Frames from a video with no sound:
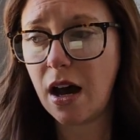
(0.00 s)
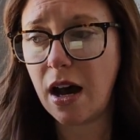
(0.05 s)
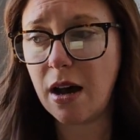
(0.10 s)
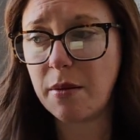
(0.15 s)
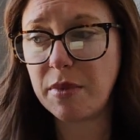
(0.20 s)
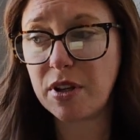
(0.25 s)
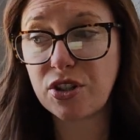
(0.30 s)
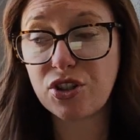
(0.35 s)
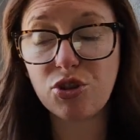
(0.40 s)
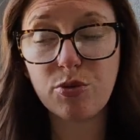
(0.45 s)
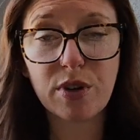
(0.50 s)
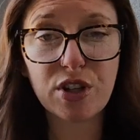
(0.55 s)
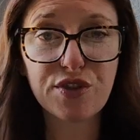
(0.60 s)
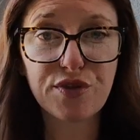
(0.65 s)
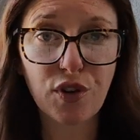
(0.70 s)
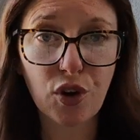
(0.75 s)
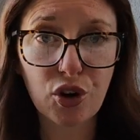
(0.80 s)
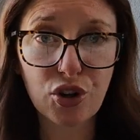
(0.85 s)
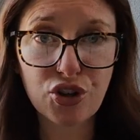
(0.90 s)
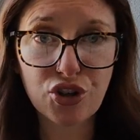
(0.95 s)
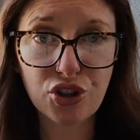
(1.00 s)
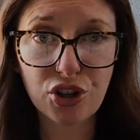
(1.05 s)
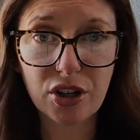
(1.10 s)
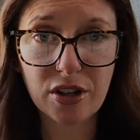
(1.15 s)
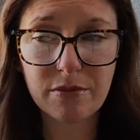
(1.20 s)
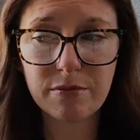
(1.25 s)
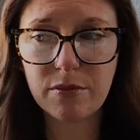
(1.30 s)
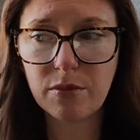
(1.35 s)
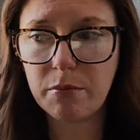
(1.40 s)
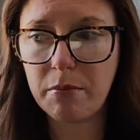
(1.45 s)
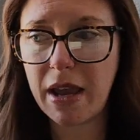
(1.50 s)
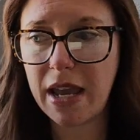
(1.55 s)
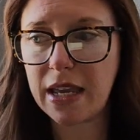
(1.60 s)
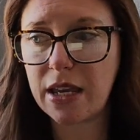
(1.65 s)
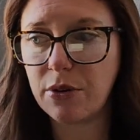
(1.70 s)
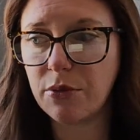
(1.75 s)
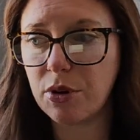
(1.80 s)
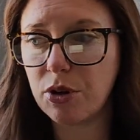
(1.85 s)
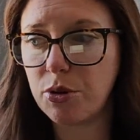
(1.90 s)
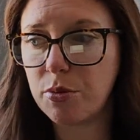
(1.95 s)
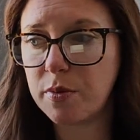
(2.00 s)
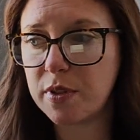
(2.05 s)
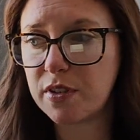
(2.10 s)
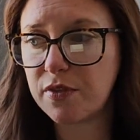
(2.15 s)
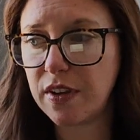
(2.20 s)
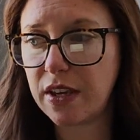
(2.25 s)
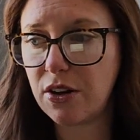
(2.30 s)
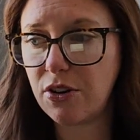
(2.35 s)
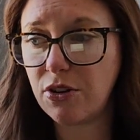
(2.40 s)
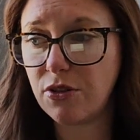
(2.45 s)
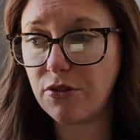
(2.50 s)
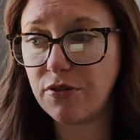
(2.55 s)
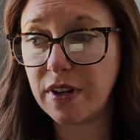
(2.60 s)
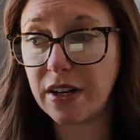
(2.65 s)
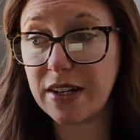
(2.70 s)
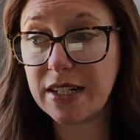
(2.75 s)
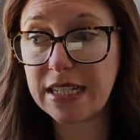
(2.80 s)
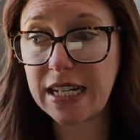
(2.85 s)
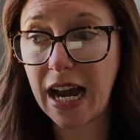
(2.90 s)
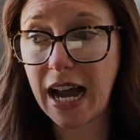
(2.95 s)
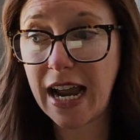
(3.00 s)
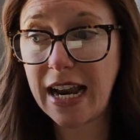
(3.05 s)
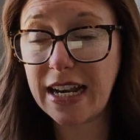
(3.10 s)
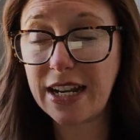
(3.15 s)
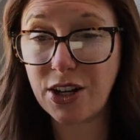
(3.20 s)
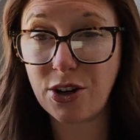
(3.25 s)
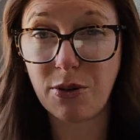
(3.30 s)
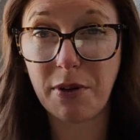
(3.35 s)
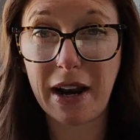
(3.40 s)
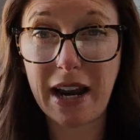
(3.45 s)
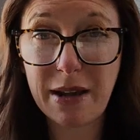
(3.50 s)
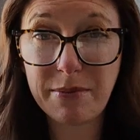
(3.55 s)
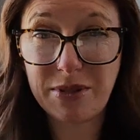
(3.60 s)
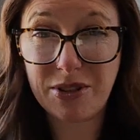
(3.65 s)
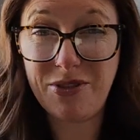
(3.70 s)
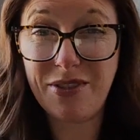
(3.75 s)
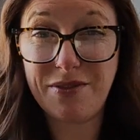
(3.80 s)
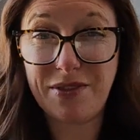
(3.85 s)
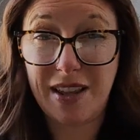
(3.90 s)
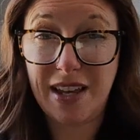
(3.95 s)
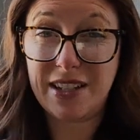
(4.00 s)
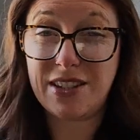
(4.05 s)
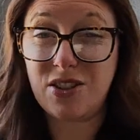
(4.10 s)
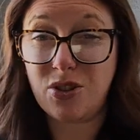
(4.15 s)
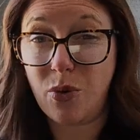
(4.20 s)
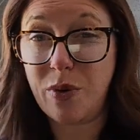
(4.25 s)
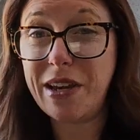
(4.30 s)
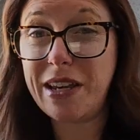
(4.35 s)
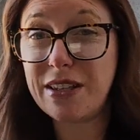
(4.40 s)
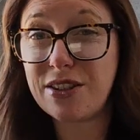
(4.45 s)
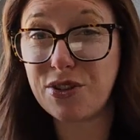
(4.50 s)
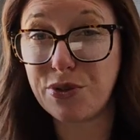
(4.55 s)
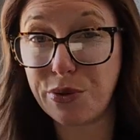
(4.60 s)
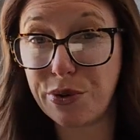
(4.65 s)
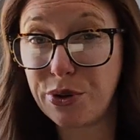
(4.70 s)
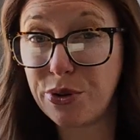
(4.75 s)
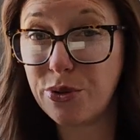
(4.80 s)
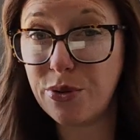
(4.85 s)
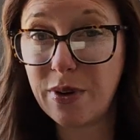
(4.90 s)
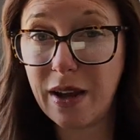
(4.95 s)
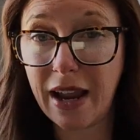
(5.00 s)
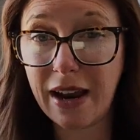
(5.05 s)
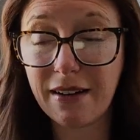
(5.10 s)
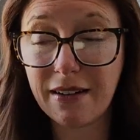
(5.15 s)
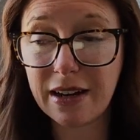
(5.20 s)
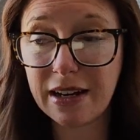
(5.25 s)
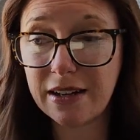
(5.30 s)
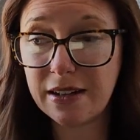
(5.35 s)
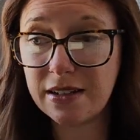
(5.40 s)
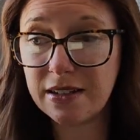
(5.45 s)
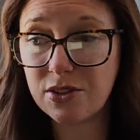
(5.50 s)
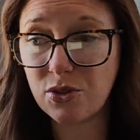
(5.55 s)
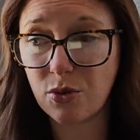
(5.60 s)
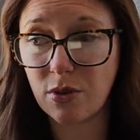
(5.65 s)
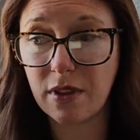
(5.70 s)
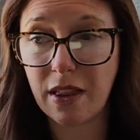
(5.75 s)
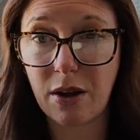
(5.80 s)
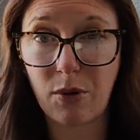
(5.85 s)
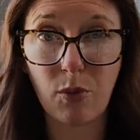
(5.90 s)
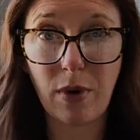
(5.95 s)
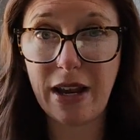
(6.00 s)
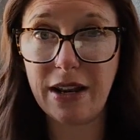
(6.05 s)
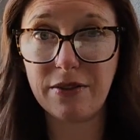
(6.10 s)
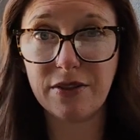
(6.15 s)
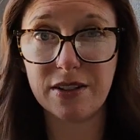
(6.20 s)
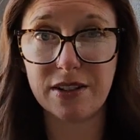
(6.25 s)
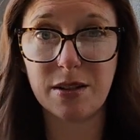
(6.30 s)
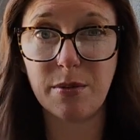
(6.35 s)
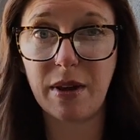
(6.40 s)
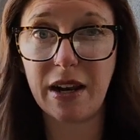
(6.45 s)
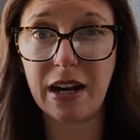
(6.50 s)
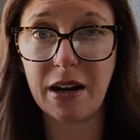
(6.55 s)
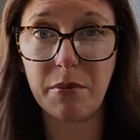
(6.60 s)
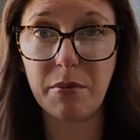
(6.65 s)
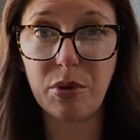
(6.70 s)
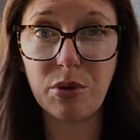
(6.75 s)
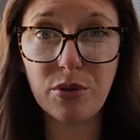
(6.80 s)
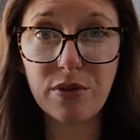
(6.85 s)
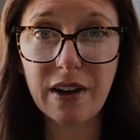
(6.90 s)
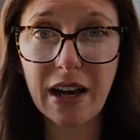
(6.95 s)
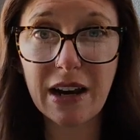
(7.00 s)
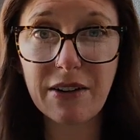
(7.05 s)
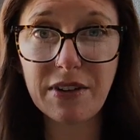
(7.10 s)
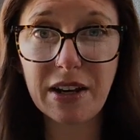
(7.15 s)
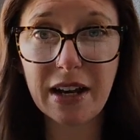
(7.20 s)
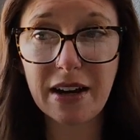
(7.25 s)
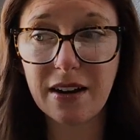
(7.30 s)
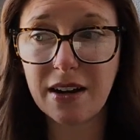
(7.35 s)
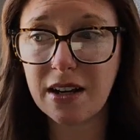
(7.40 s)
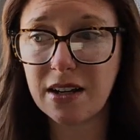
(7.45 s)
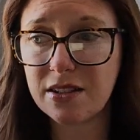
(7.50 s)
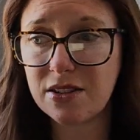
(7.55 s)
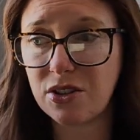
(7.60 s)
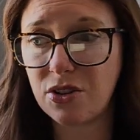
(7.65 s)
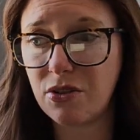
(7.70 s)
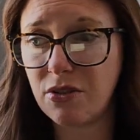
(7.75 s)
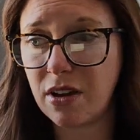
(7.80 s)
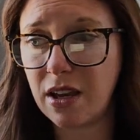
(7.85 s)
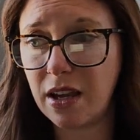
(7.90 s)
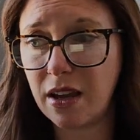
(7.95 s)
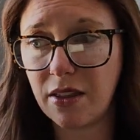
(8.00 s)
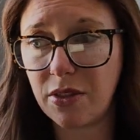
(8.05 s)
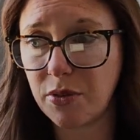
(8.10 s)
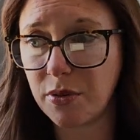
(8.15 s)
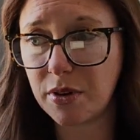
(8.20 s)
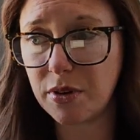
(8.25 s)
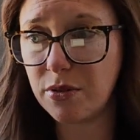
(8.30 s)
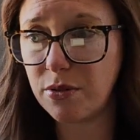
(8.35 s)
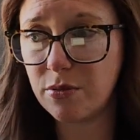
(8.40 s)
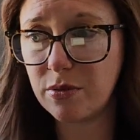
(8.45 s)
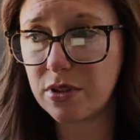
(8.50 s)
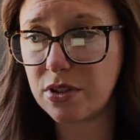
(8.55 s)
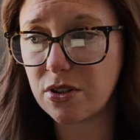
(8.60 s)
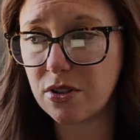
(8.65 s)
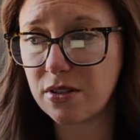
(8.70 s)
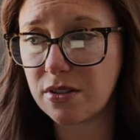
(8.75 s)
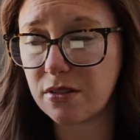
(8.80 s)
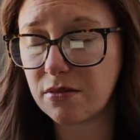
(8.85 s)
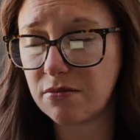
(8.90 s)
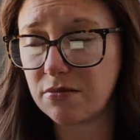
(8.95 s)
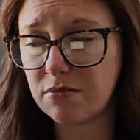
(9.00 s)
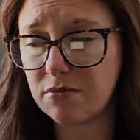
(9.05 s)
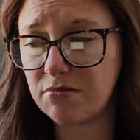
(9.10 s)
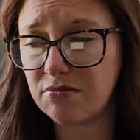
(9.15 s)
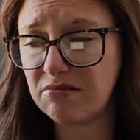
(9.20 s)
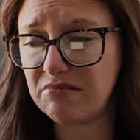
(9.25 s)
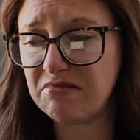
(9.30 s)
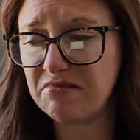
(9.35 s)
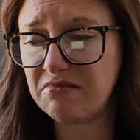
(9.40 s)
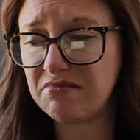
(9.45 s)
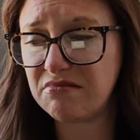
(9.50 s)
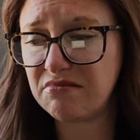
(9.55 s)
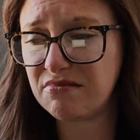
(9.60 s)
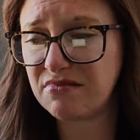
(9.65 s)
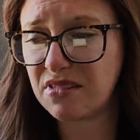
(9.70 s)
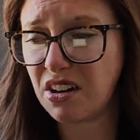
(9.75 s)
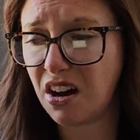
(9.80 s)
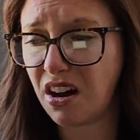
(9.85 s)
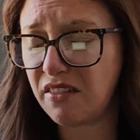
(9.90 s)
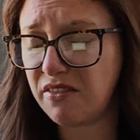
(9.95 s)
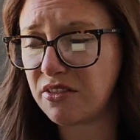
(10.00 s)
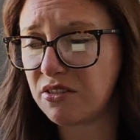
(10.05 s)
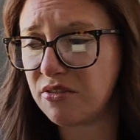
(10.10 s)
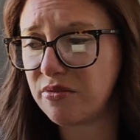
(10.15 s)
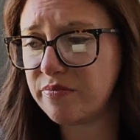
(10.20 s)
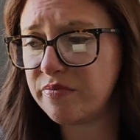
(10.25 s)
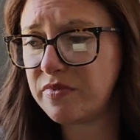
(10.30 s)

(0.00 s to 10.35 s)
There's too much furniture, making rooms feel very tight and cramped, and you have to like squeeze through areas or like wait for somebody to move out of an area so you can get through, which is awful.